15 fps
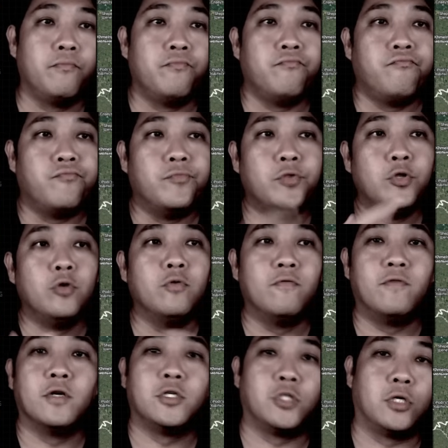new
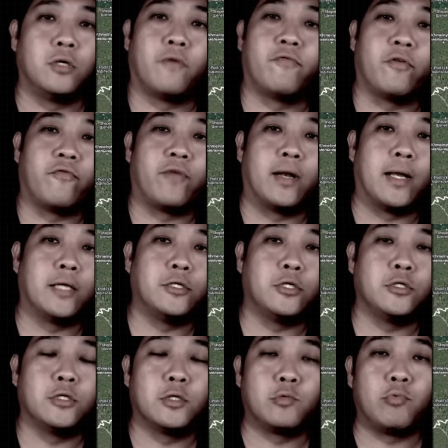version of the Frontline
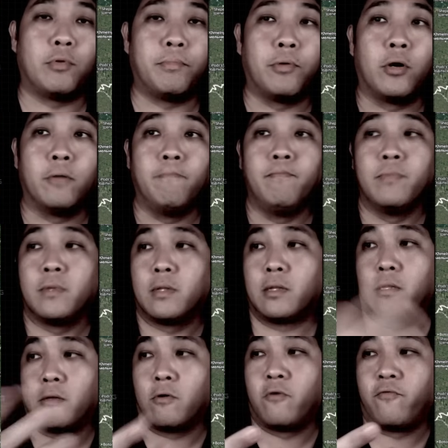Changes report.
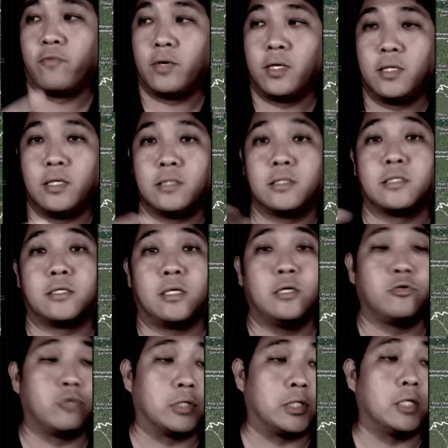Hopefully this is
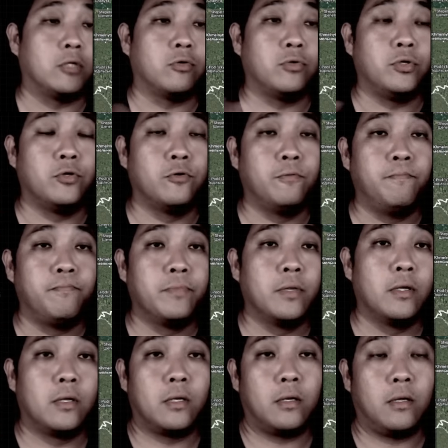interesting to you.
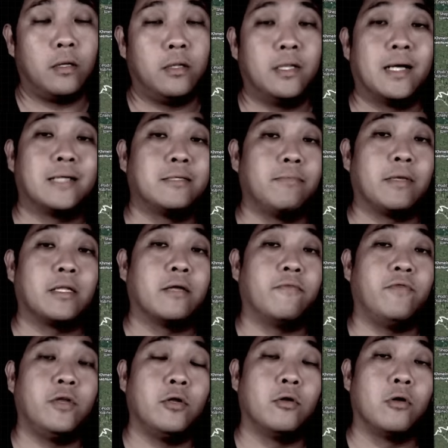It does make the
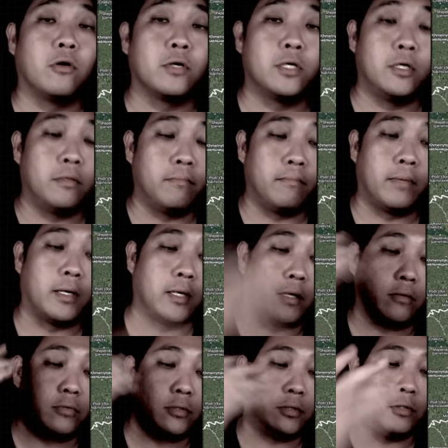video longer, but
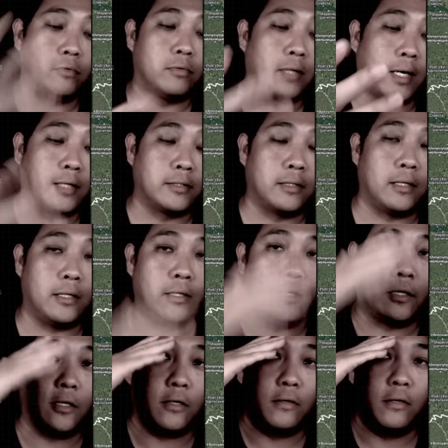I'll see you guys in
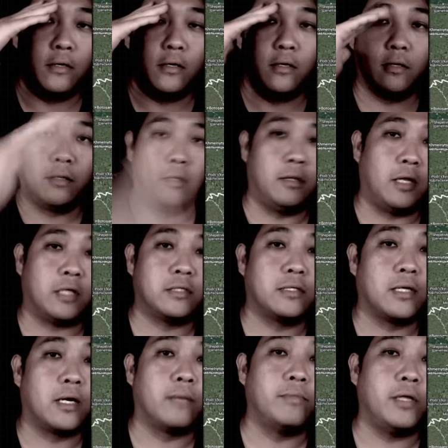the next
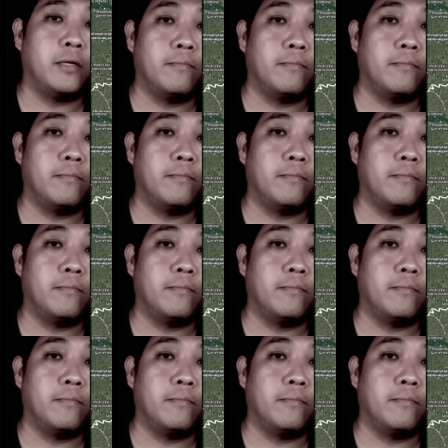update.